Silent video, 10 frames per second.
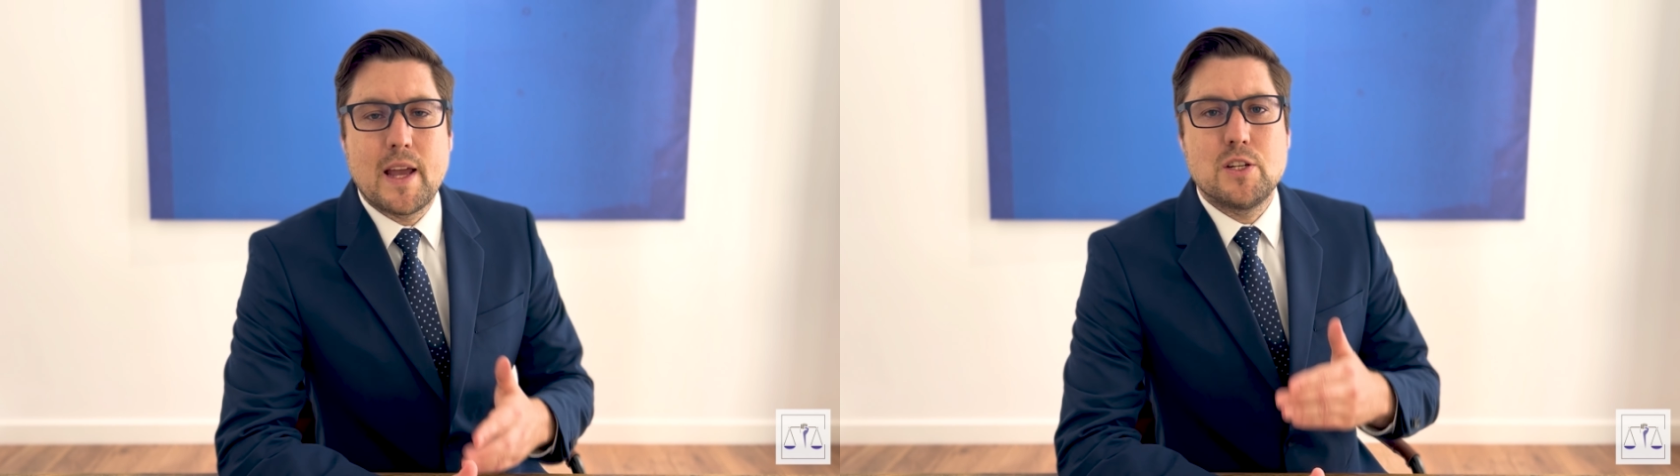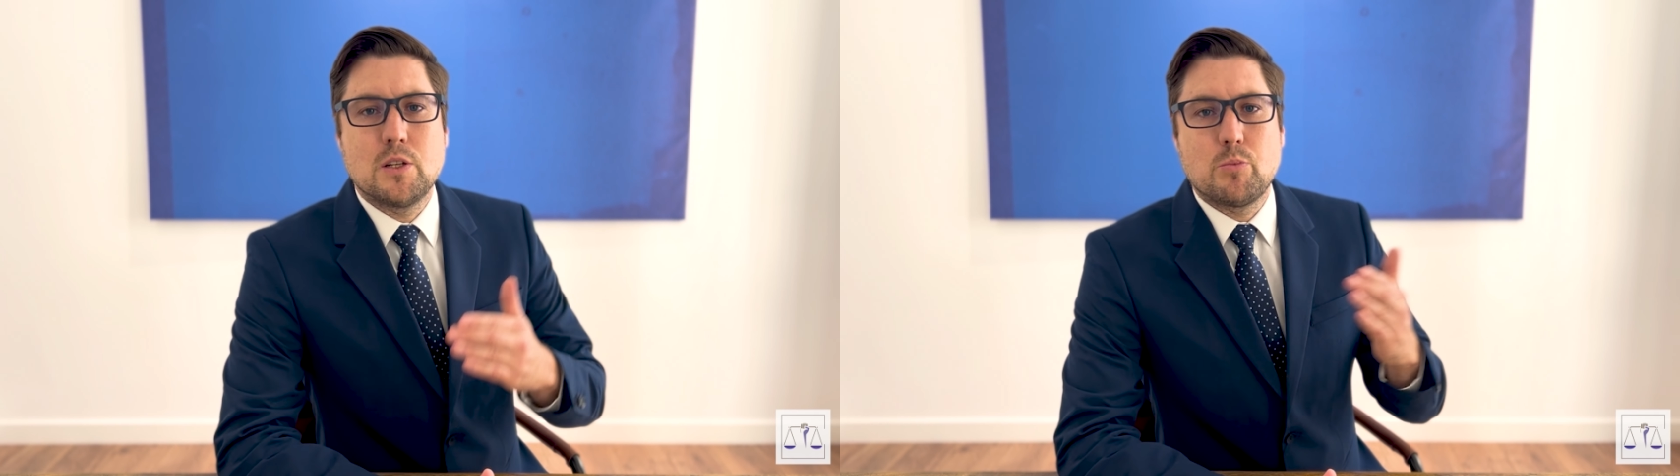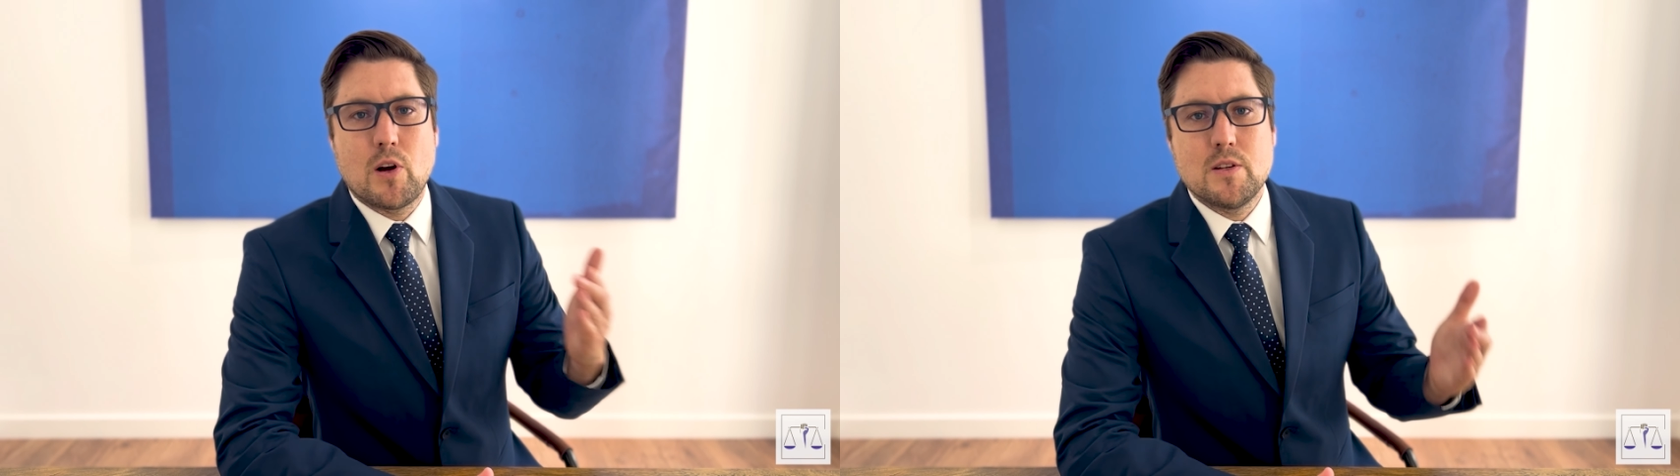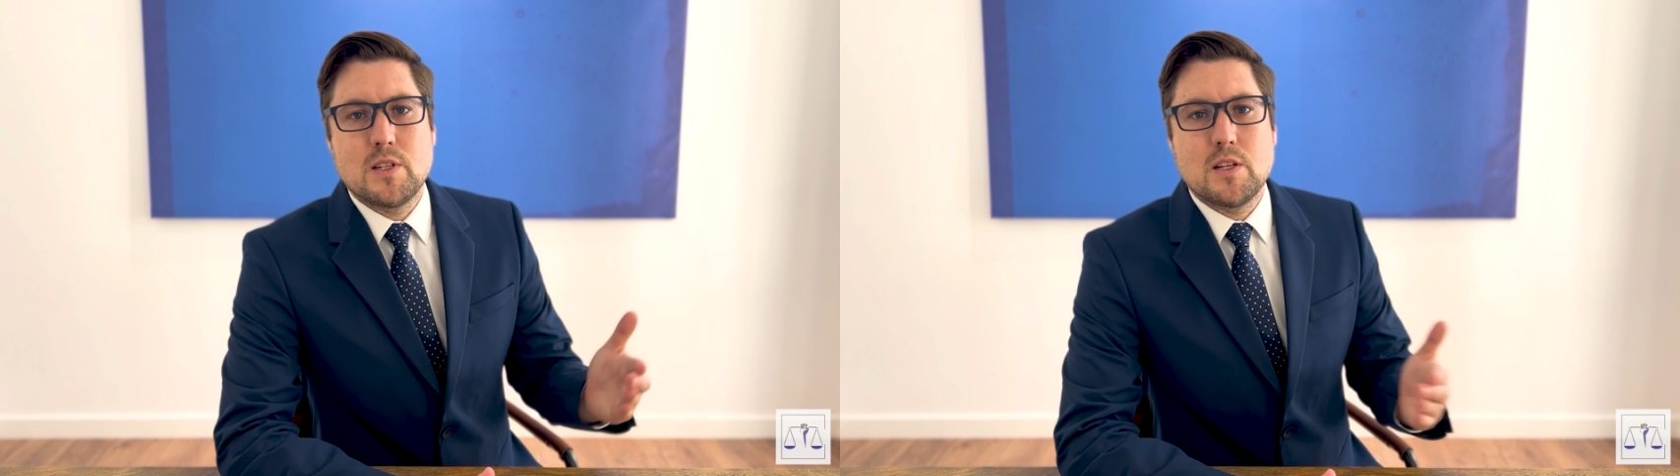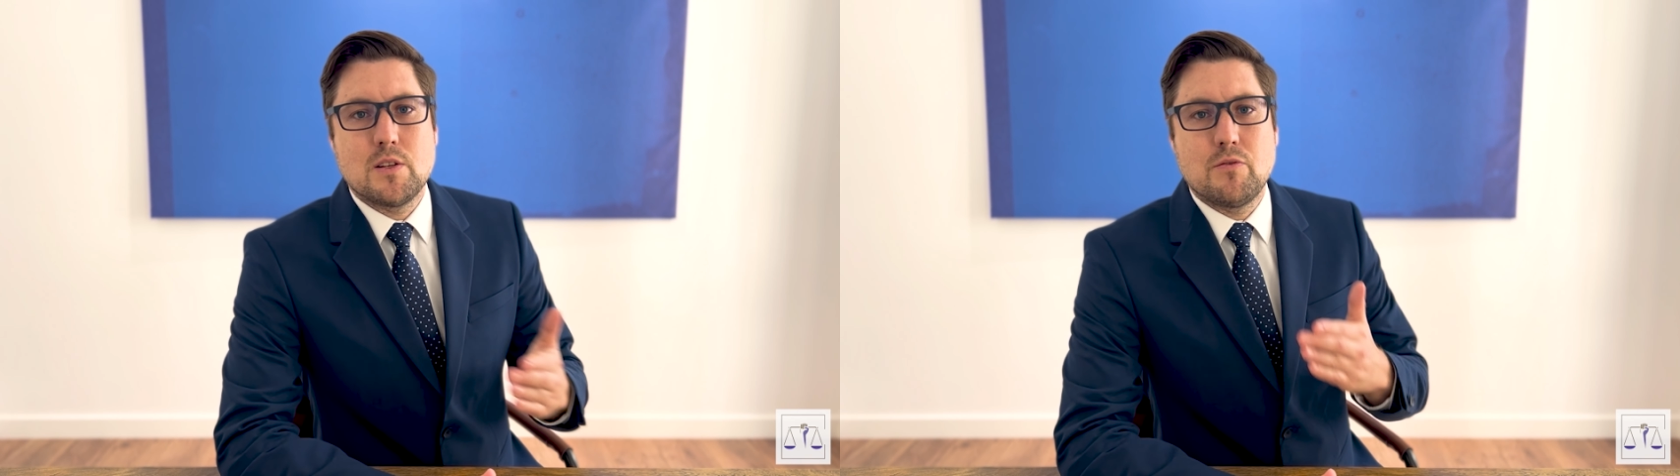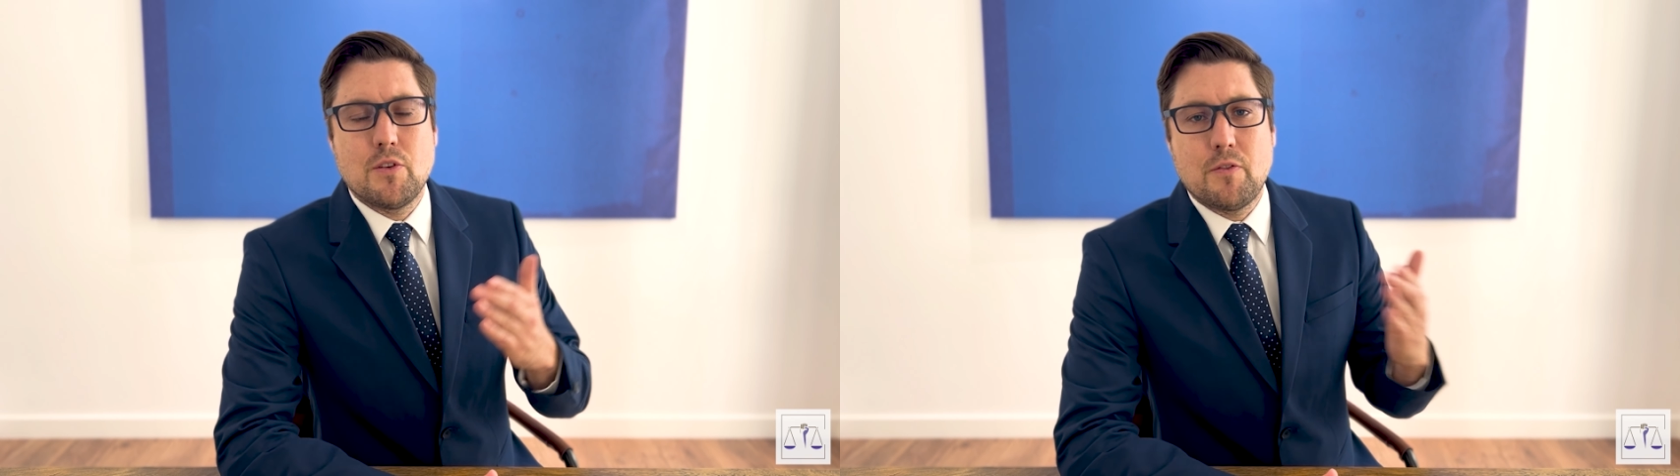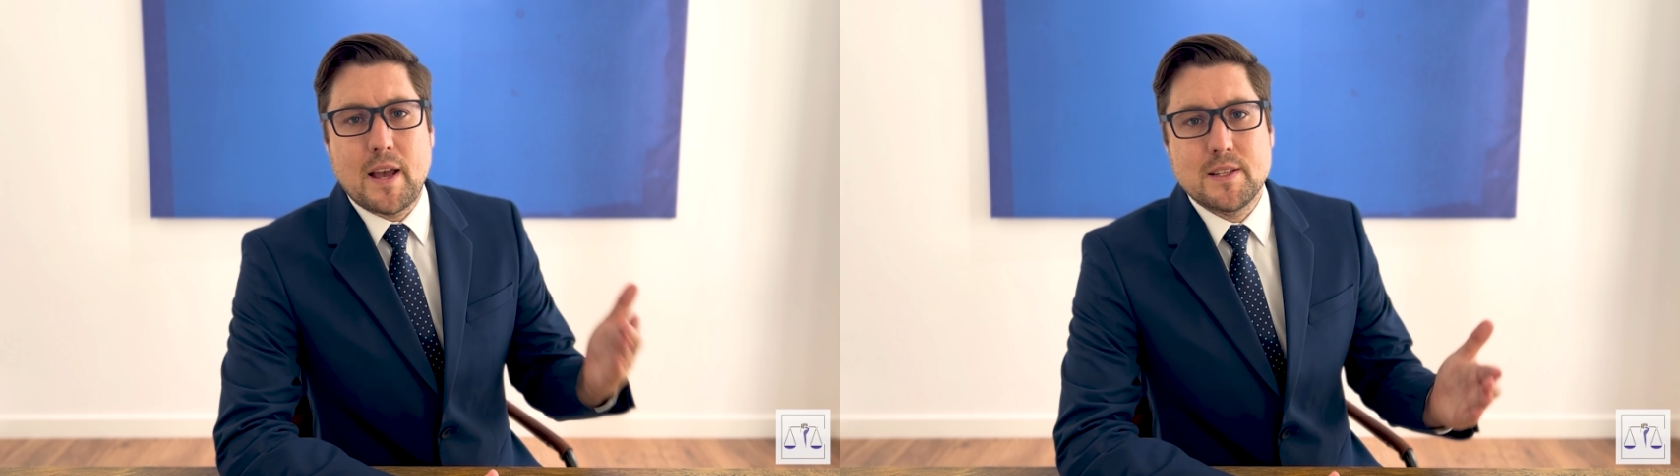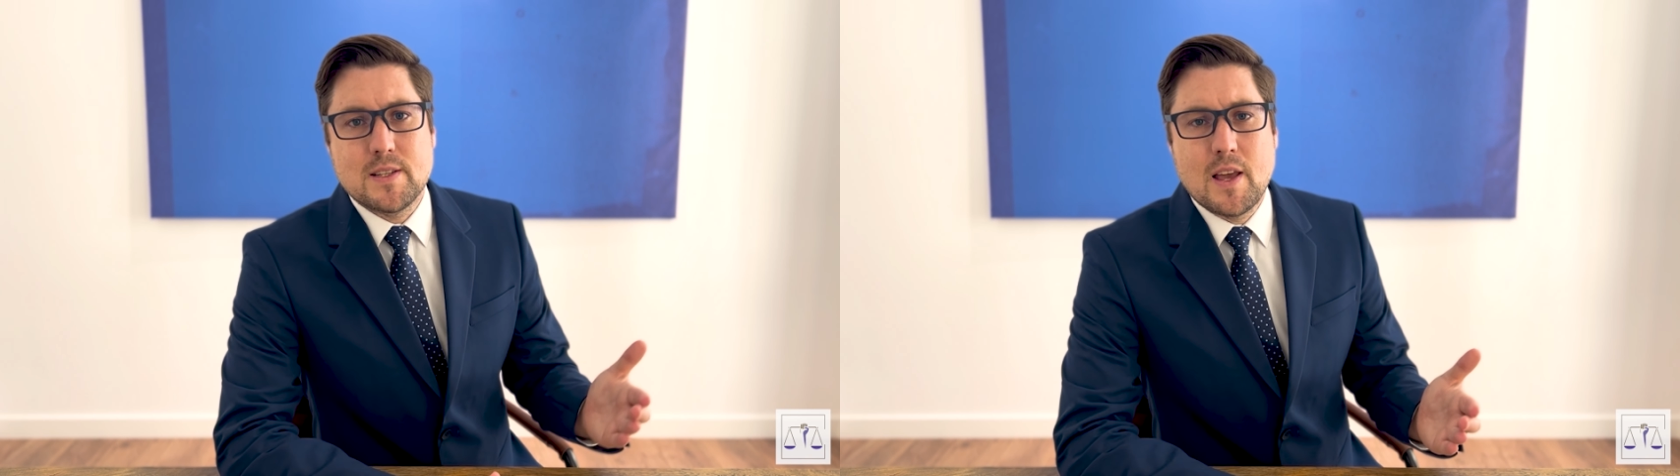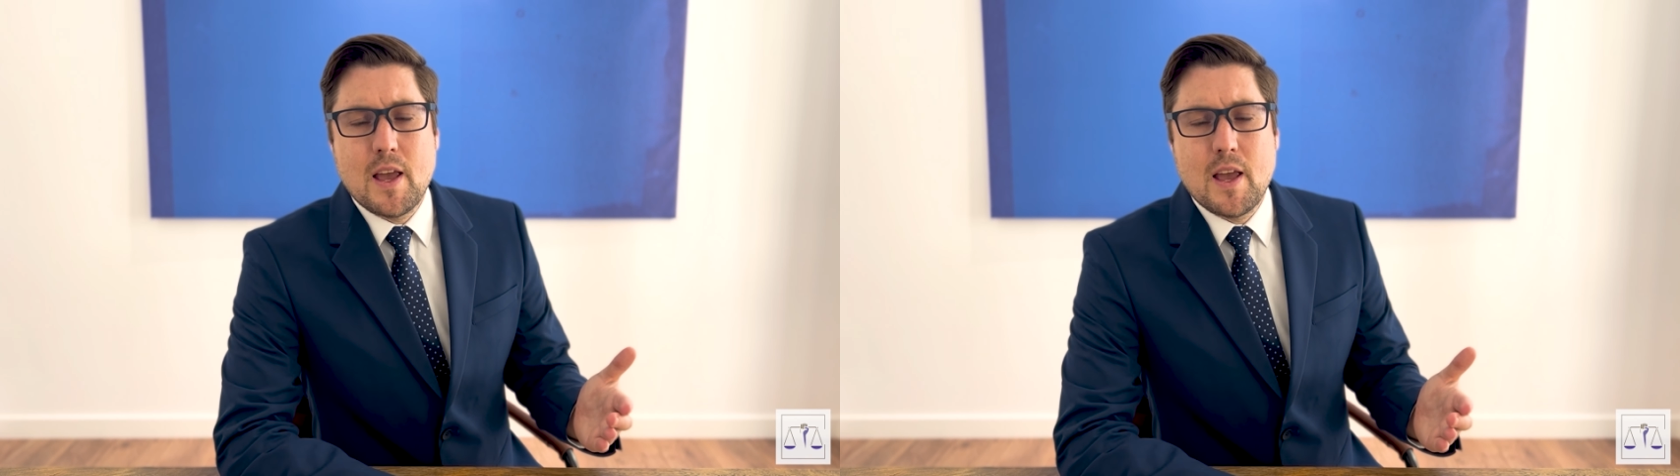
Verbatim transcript: aging process of the face.